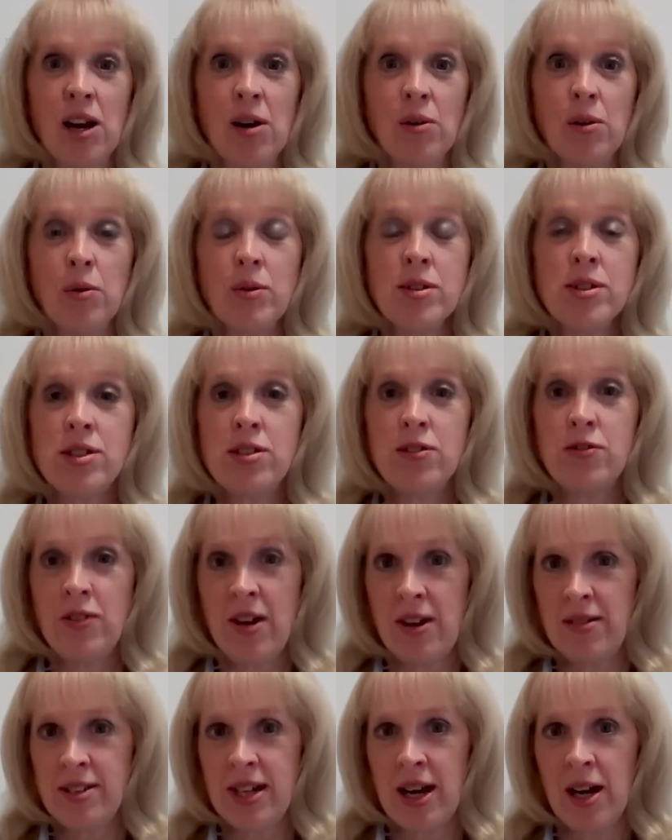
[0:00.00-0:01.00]
Well, once you've
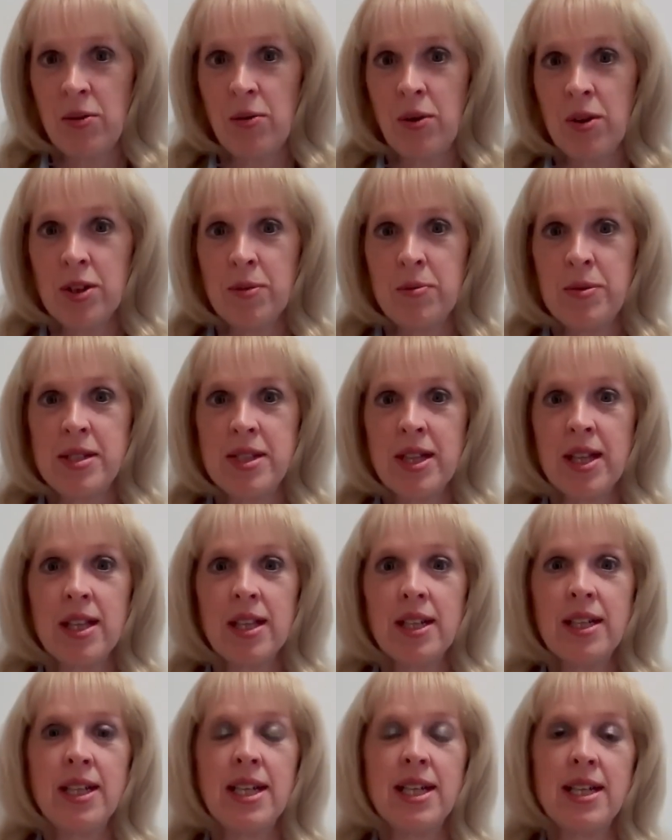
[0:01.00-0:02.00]
found out what the
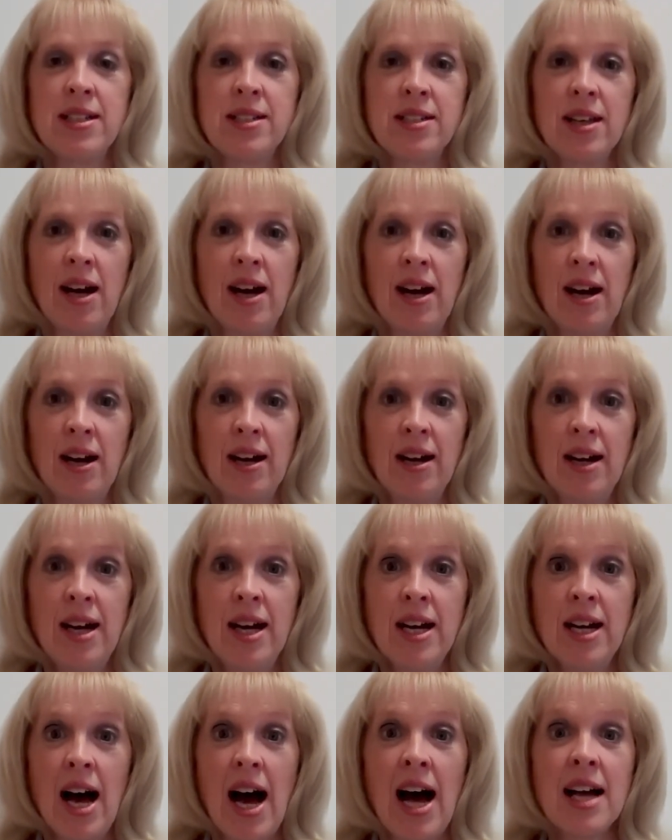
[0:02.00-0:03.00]
particular needs are,
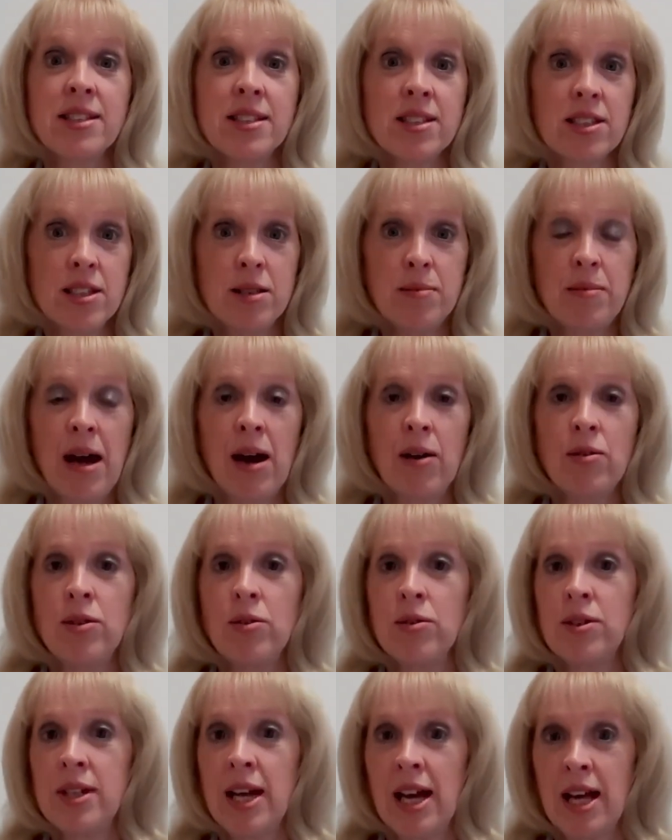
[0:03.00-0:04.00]
ask them how you
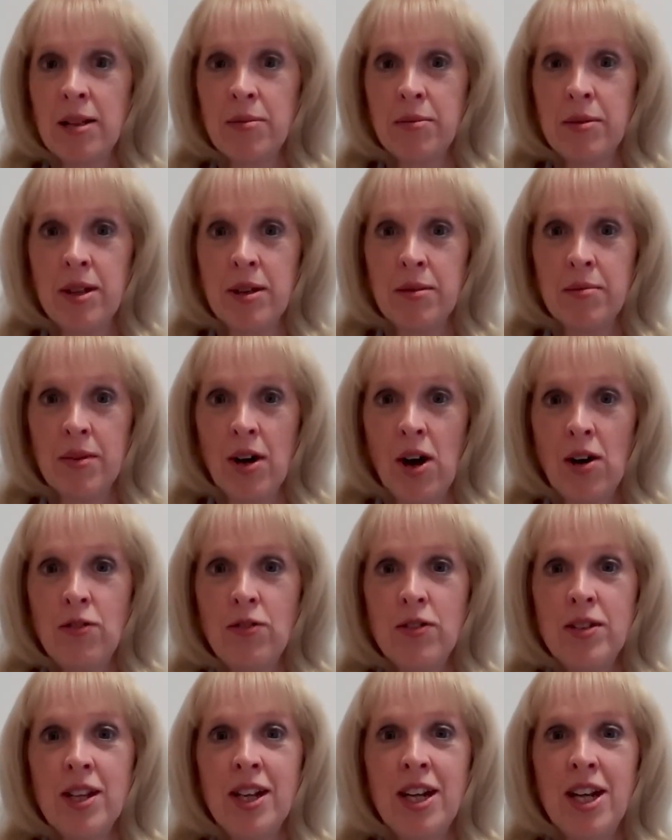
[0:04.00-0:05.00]
can help them.
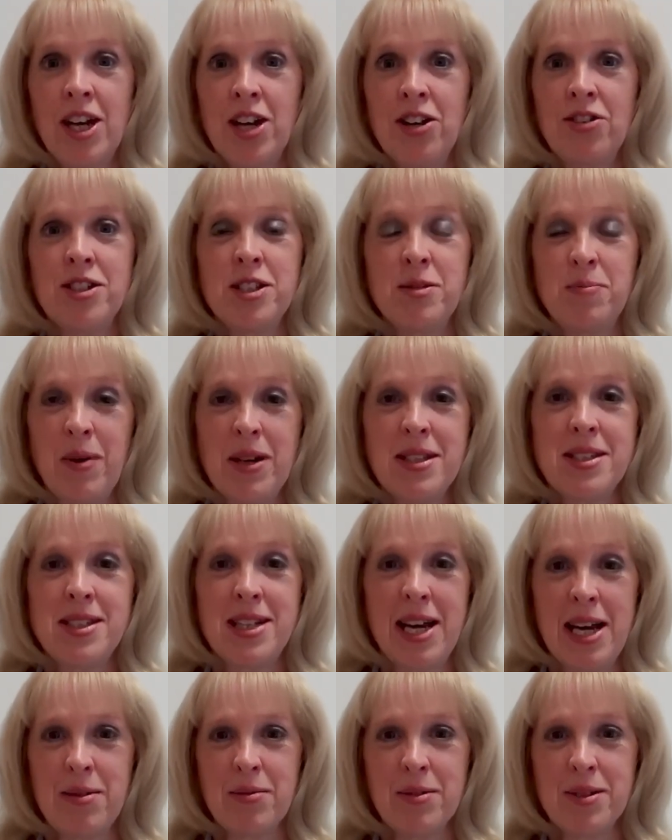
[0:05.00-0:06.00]
Often the learner is best
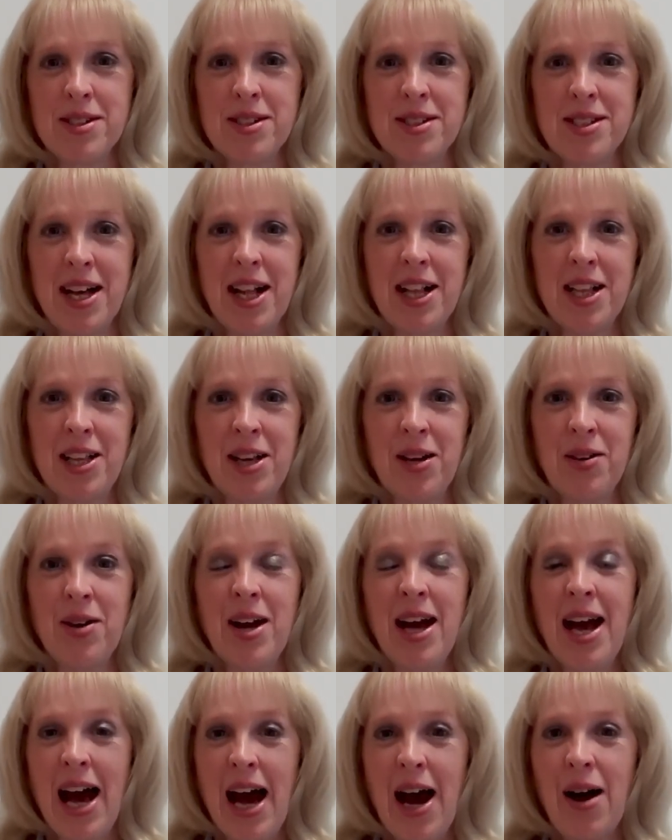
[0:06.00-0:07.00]
able to tell you
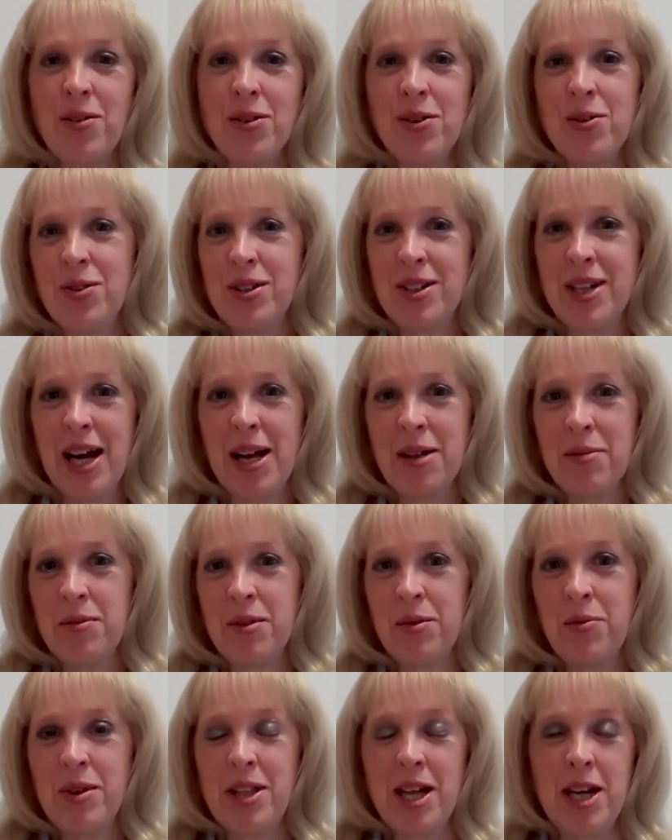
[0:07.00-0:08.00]
how you can help
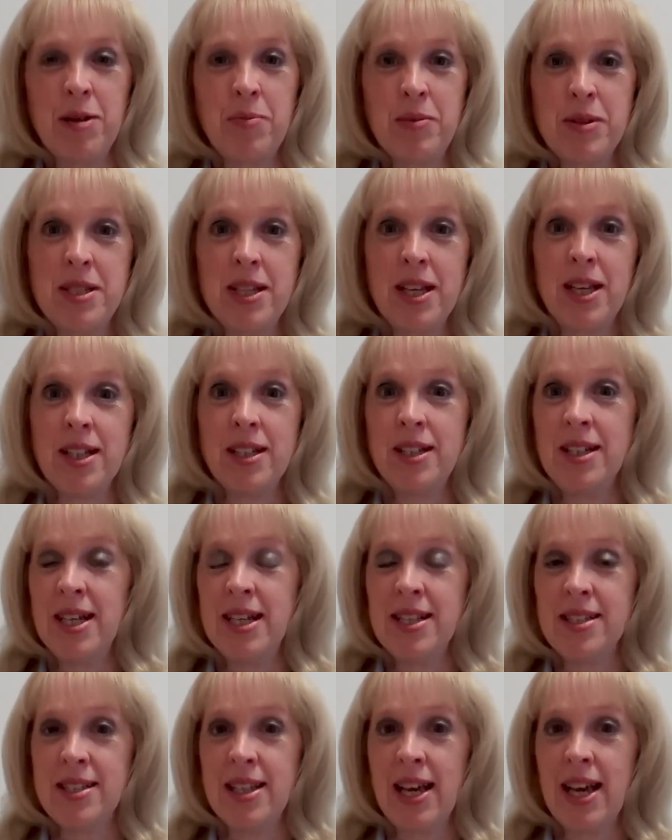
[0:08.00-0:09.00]
them with any particular
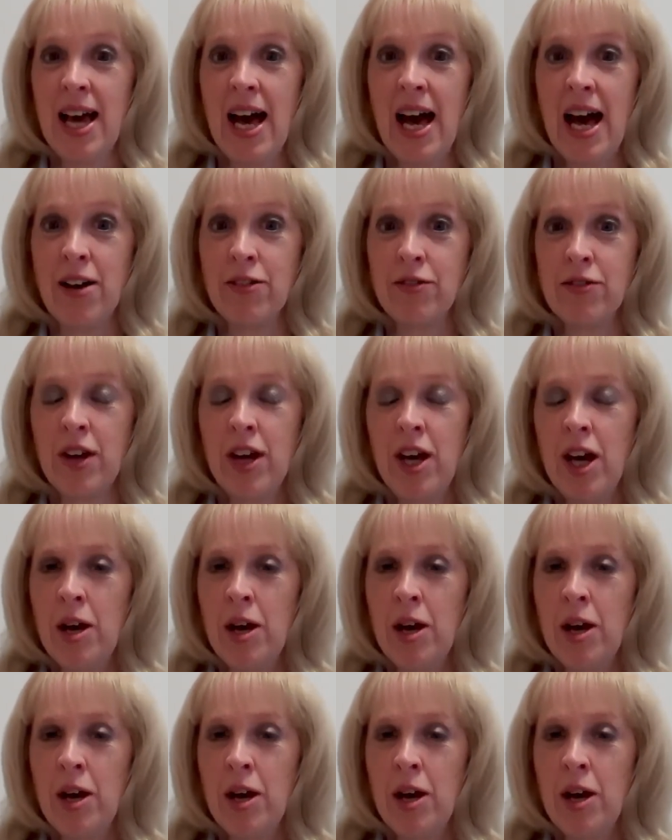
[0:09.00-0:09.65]
needs they have.